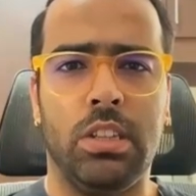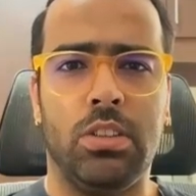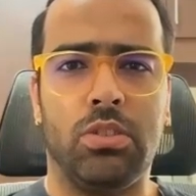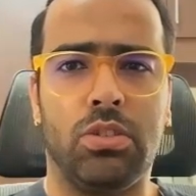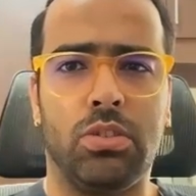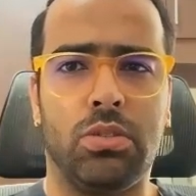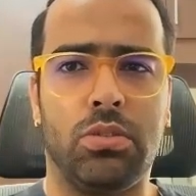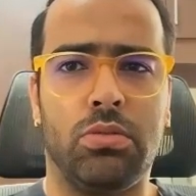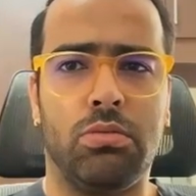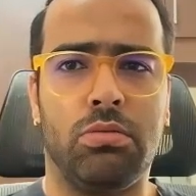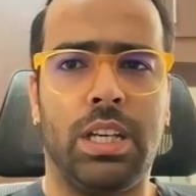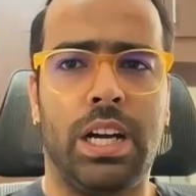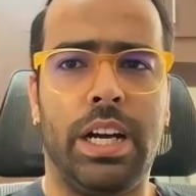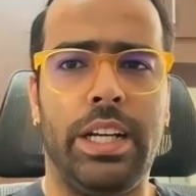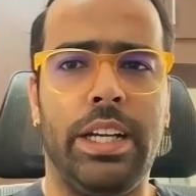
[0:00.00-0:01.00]
So
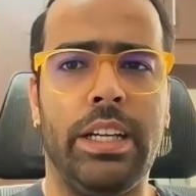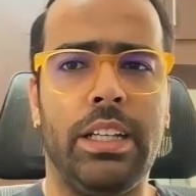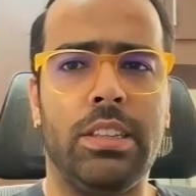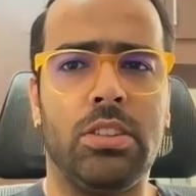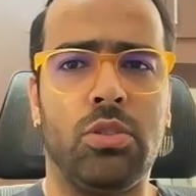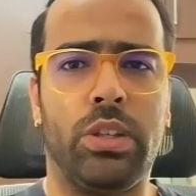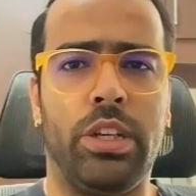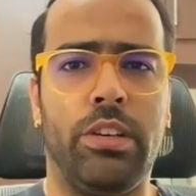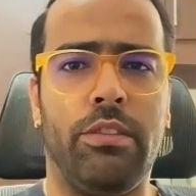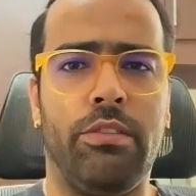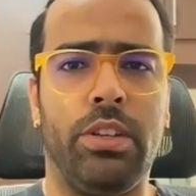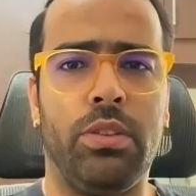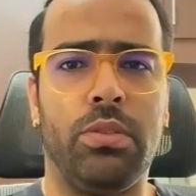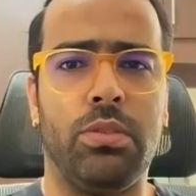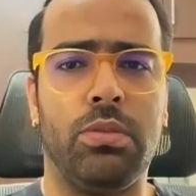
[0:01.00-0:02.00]
the idea is to give
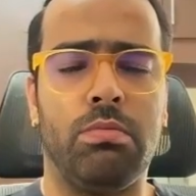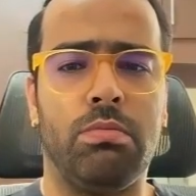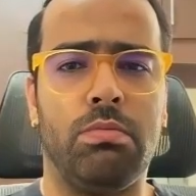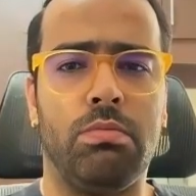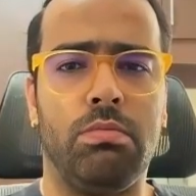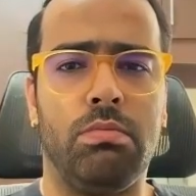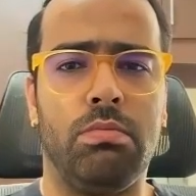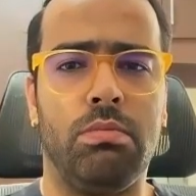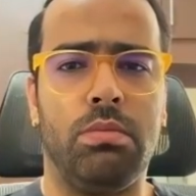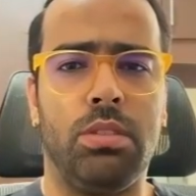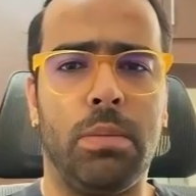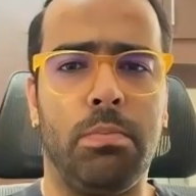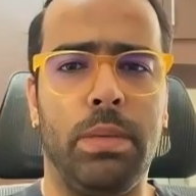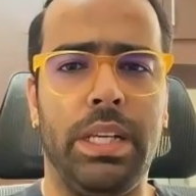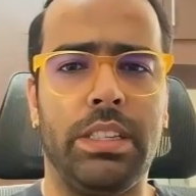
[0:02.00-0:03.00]
you
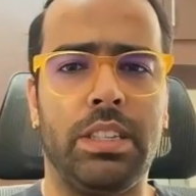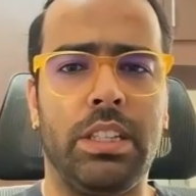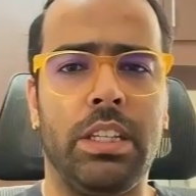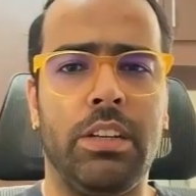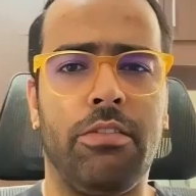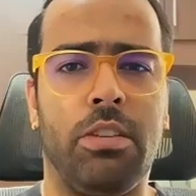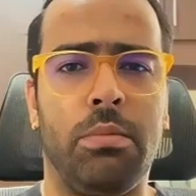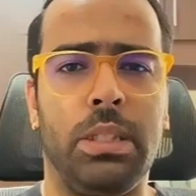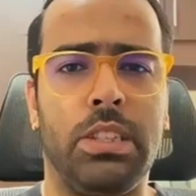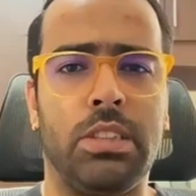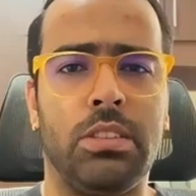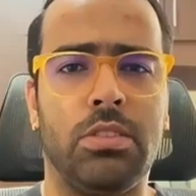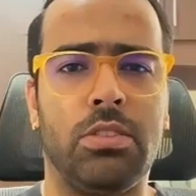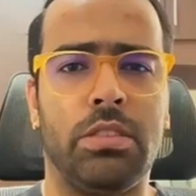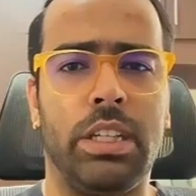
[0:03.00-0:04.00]
the basic
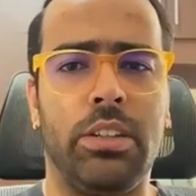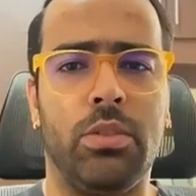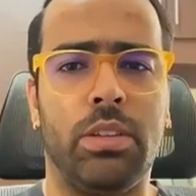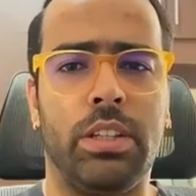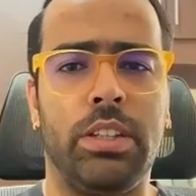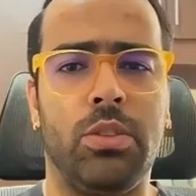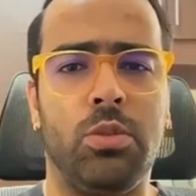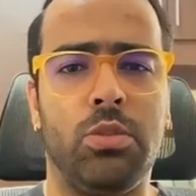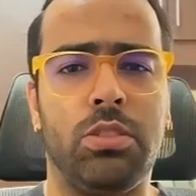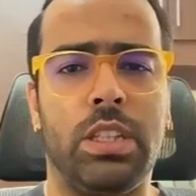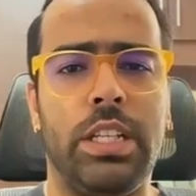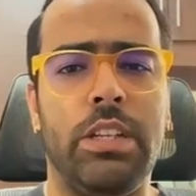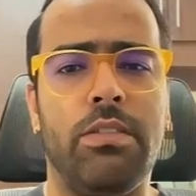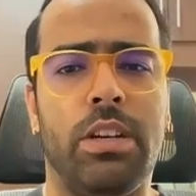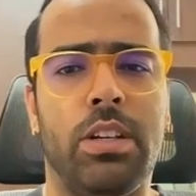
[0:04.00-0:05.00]
information so that you can use
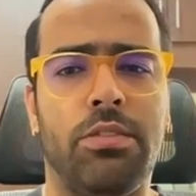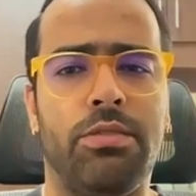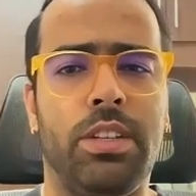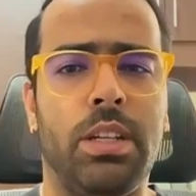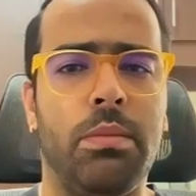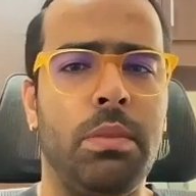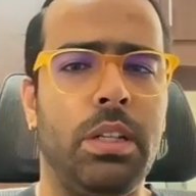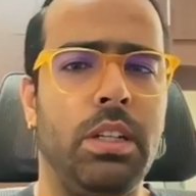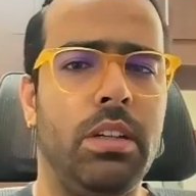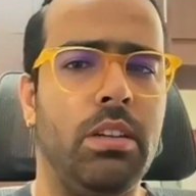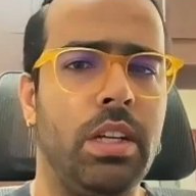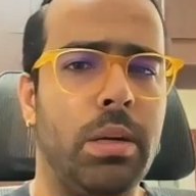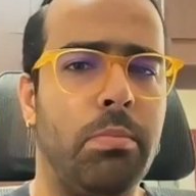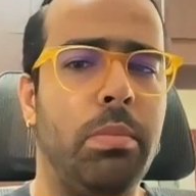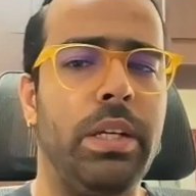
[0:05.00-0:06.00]
any one of them in
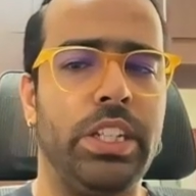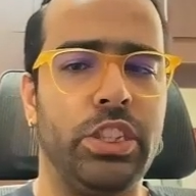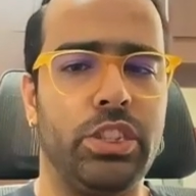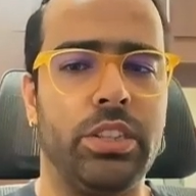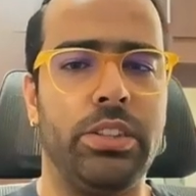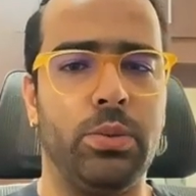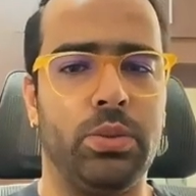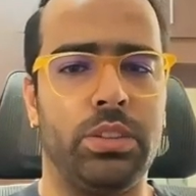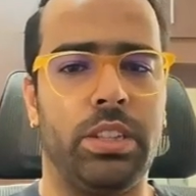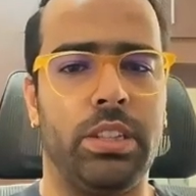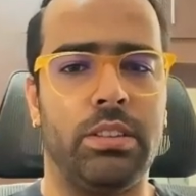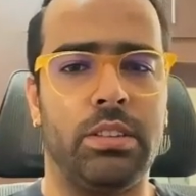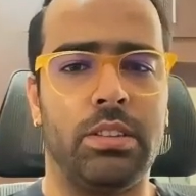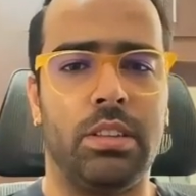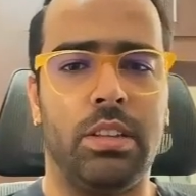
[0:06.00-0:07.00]
your application use
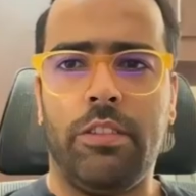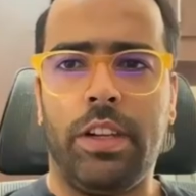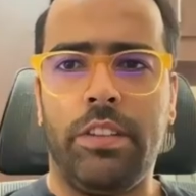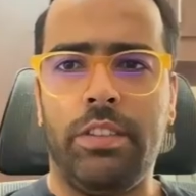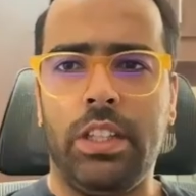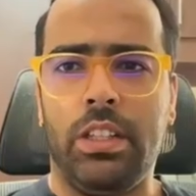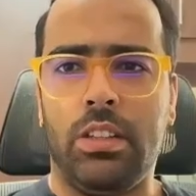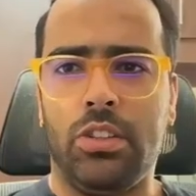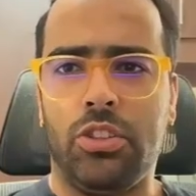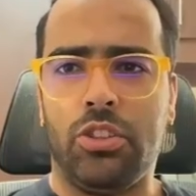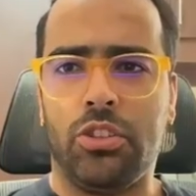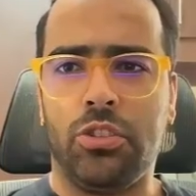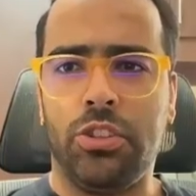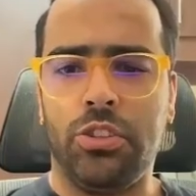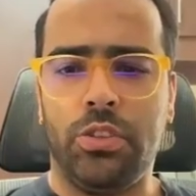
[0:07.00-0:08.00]
case. If I will
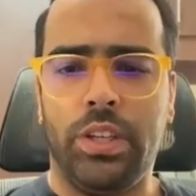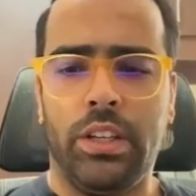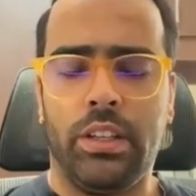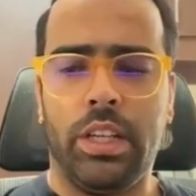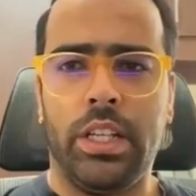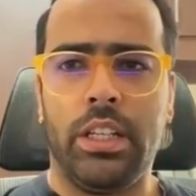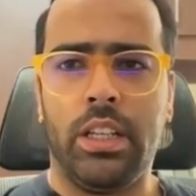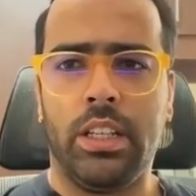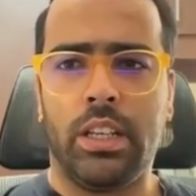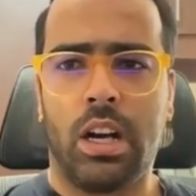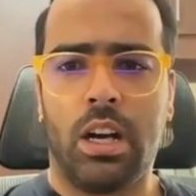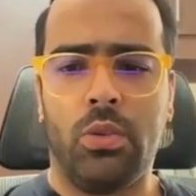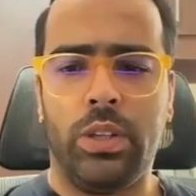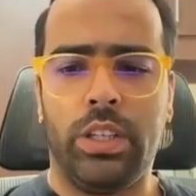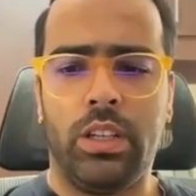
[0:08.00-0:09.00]
show you here, right, like
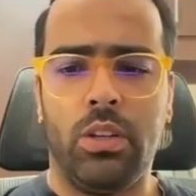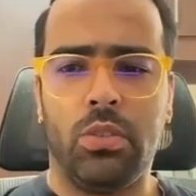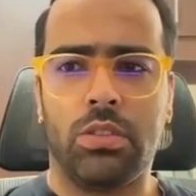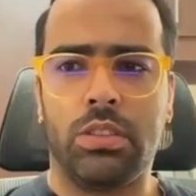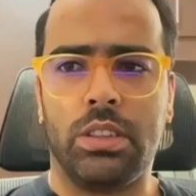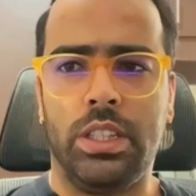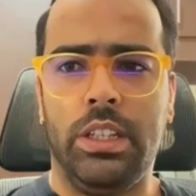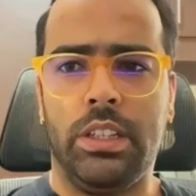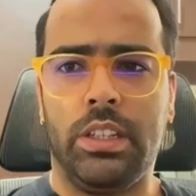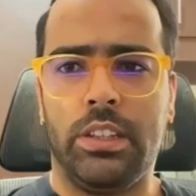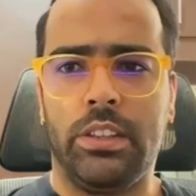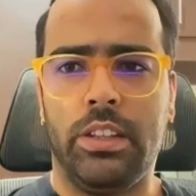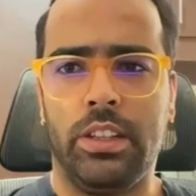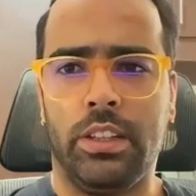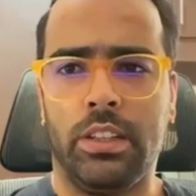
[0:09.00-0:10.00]
how it looks
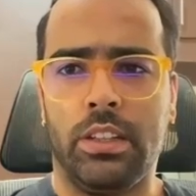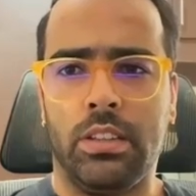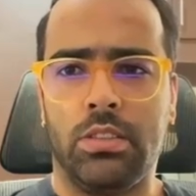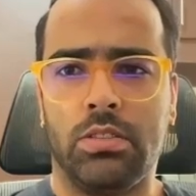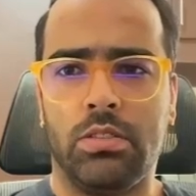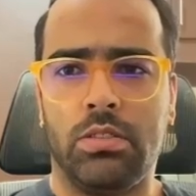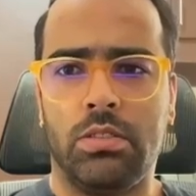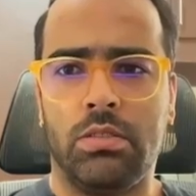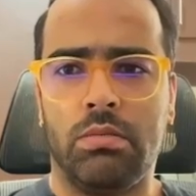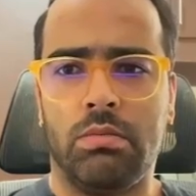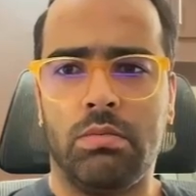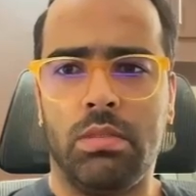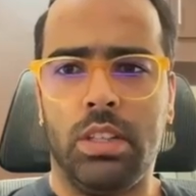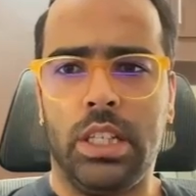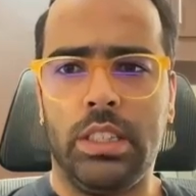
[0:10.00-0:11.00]
internally. So
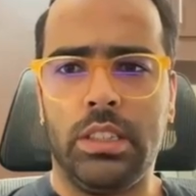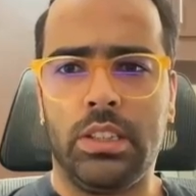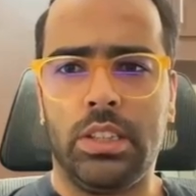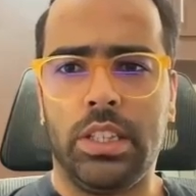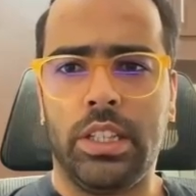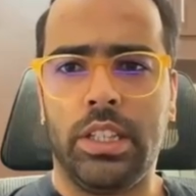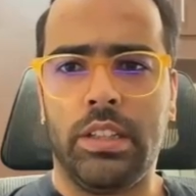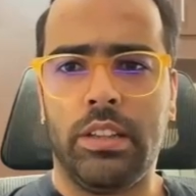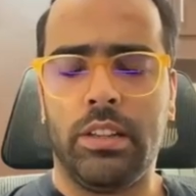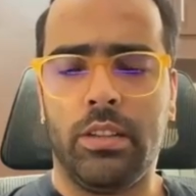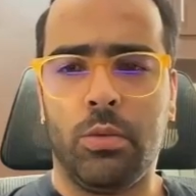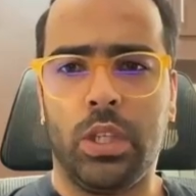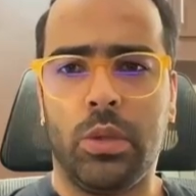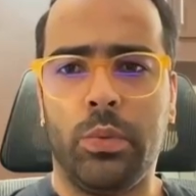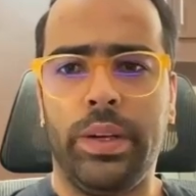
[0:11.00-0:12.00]
let's say
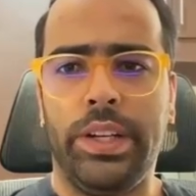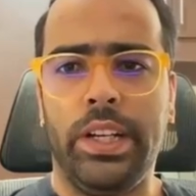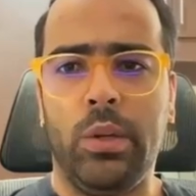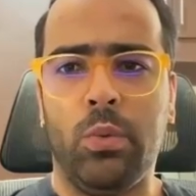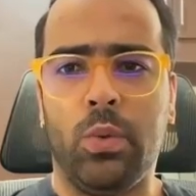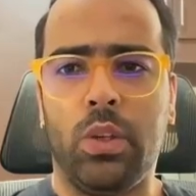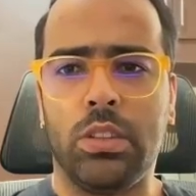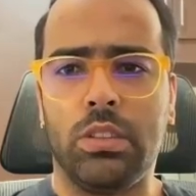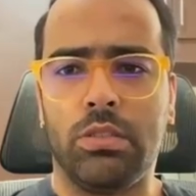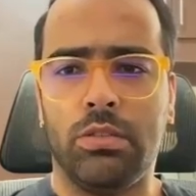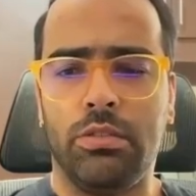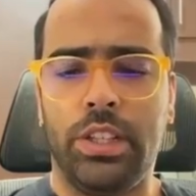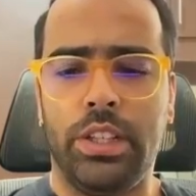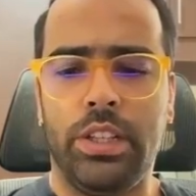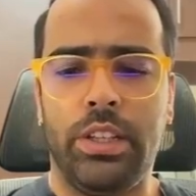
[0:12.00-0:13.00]
what we did was
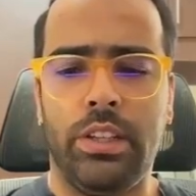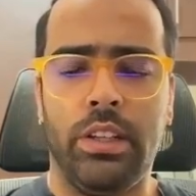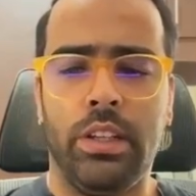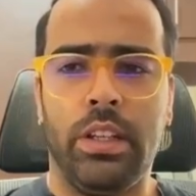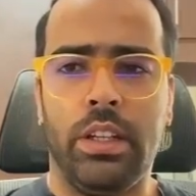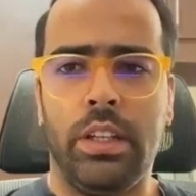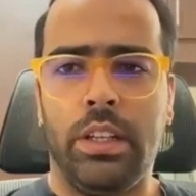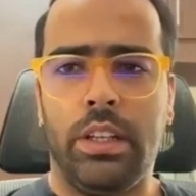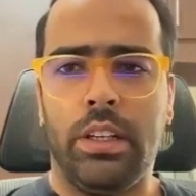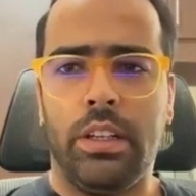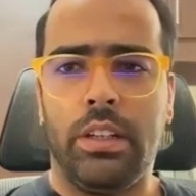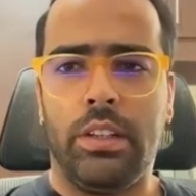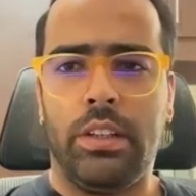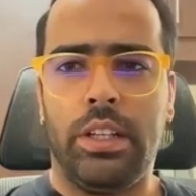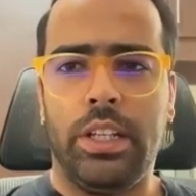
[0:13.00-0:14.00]
we
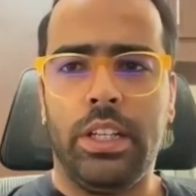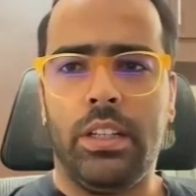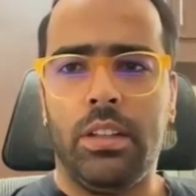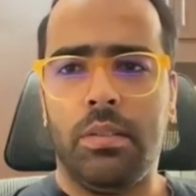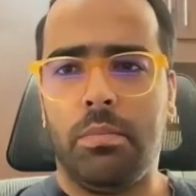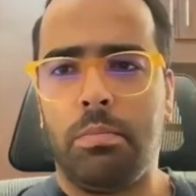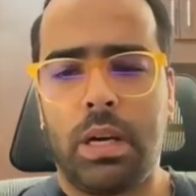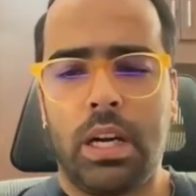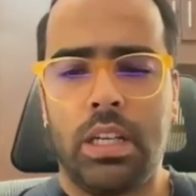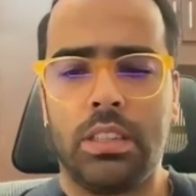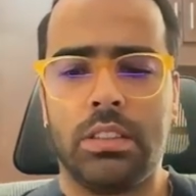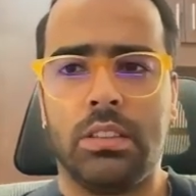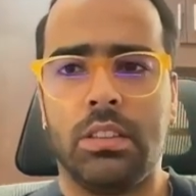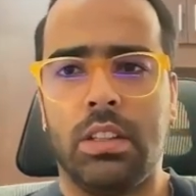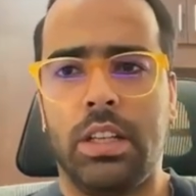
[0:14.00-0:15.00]
did
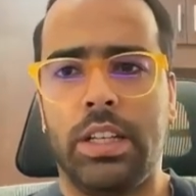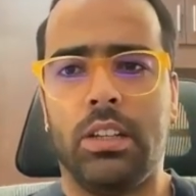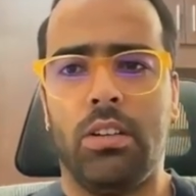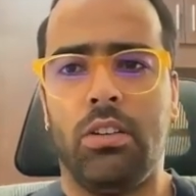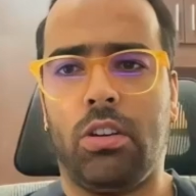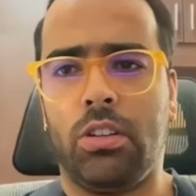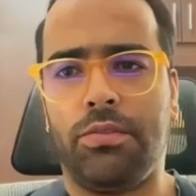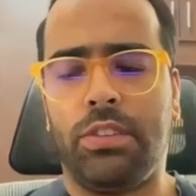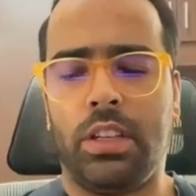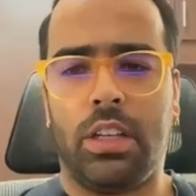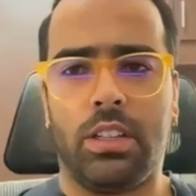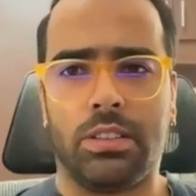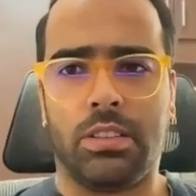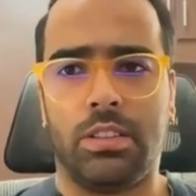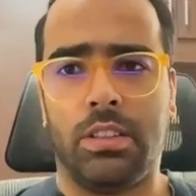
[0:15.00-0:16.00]
pass like a lot of
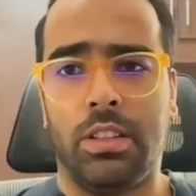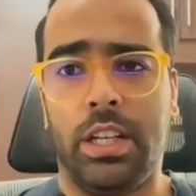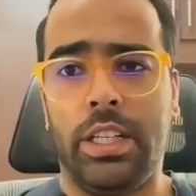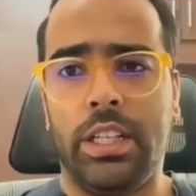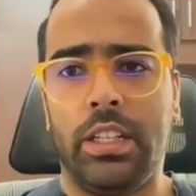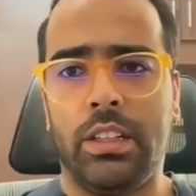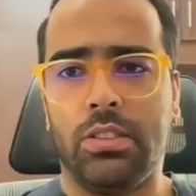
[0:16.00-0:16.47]
tasks, right?